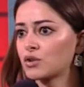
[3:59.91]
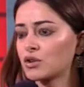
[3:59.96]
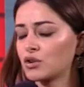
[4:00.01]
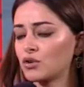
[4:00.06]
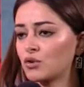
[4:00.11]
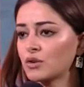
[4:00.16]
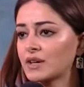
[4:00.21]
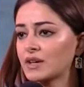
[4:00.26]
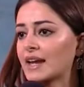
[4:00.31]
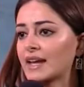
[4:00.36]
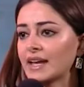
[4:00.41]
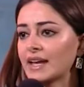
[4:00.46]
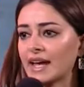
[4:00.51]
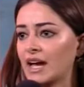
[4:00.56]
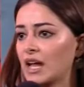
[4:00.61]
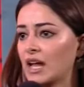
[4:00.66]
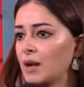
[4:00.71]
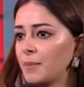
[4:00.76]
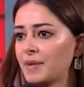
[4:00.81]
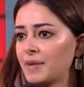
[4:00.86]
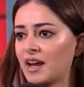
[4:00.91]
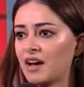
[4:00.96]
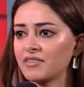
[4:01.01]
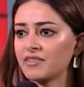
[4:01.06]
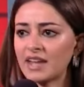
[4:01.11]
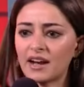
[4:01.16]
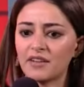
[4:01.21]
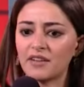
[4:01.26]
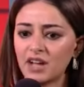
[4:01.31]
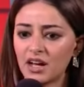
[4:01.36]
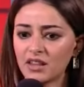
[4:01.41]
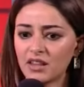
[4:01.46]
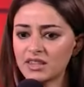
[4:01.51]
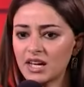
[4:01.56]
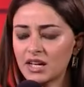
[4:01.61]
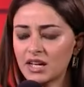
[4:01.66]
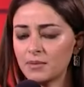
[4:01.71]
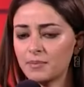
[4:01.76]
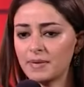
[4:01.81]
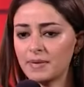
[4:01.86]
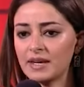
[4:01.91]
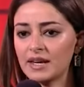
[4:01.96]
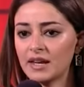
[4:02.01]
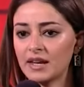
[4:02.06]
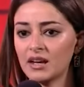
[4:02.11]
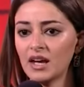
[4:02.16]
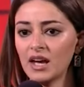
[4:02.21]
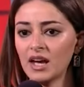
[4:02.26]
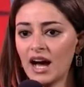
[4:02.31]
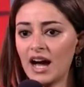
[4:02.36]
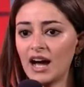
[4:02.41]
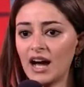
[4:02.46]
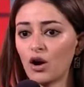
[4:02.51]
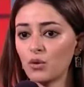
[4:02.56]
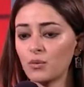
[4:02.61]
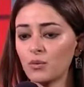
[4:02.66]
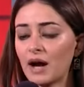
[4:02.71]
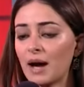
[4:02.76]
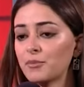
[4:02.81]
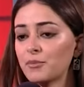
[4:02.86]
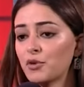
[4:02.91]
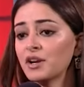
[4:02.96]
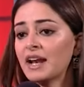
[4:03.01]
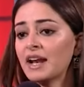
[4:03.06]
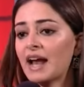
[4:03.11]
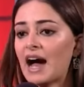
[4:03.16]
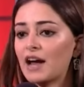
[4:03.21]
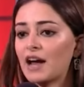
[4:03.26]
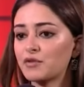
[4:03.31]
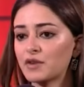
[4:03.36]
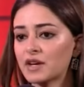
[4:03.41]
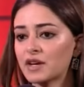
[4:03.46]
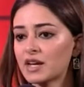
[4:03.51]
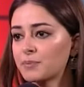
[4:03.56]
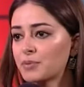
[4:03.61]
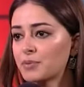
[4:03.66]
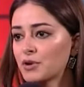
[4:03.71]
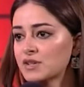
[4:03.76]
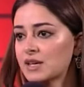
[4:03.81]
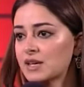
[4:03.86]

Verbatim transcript: you know getting help and i that I've done therapy, and I am not an advocate because